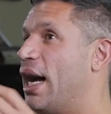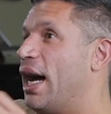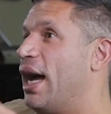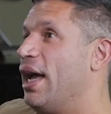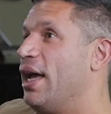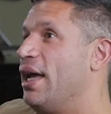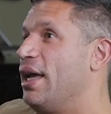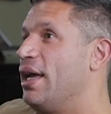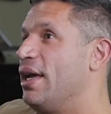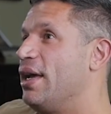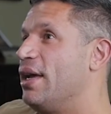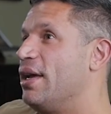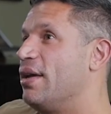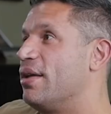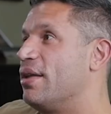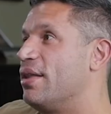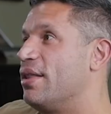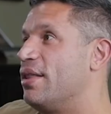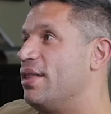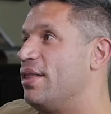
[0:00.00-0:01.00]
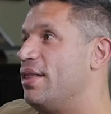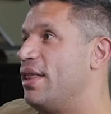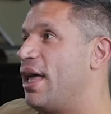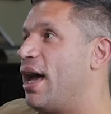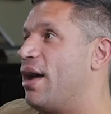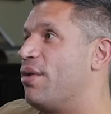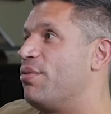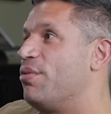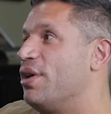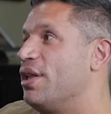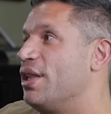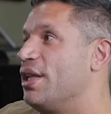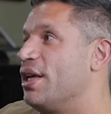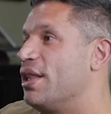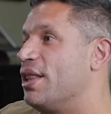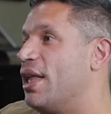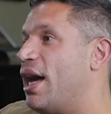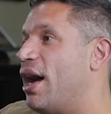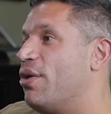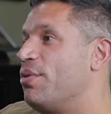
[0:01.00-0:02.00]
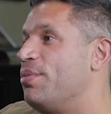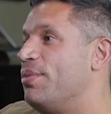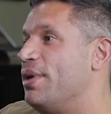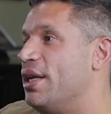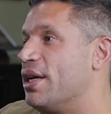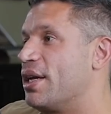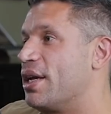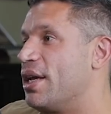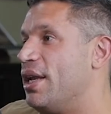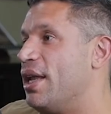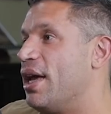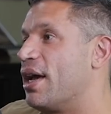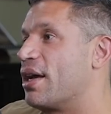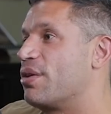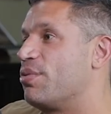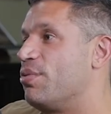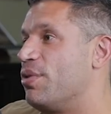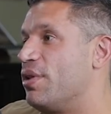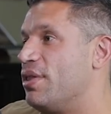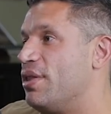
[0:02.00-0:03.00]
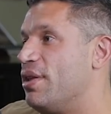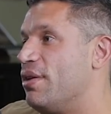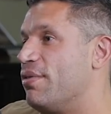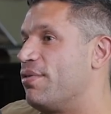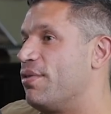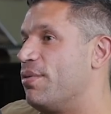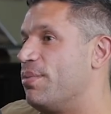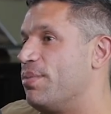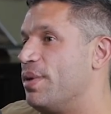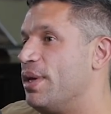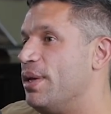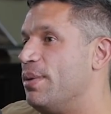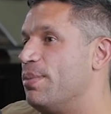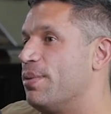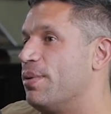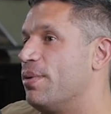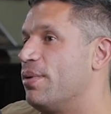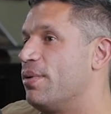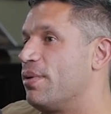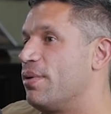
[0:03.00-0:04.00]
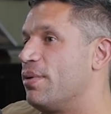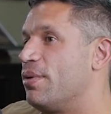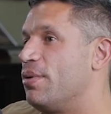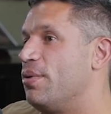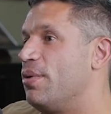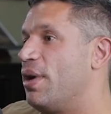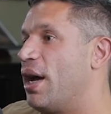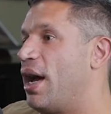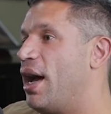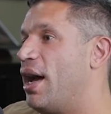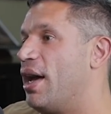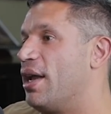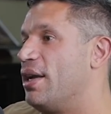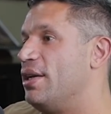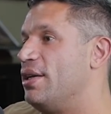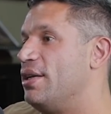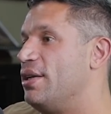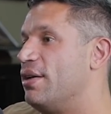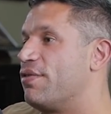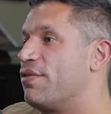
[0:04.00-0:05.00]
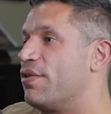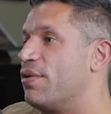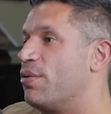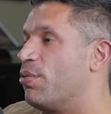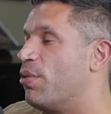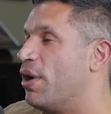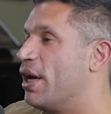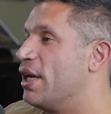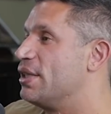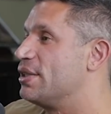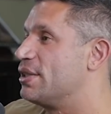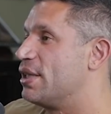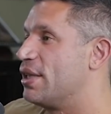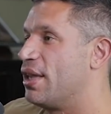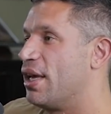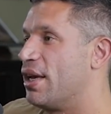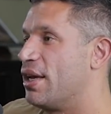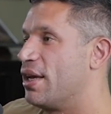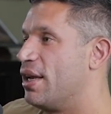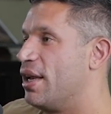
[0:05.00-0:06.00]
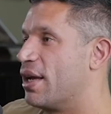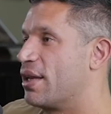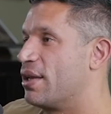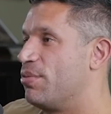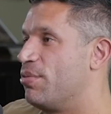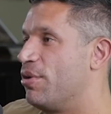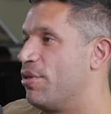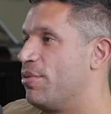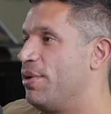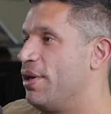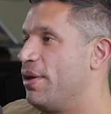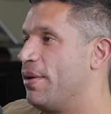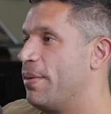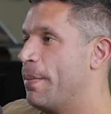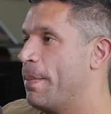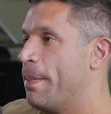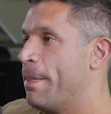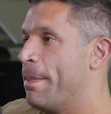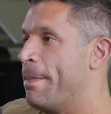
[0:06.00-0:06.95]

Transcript: that really allowed me to connect with different people who had different ways that they connected with me,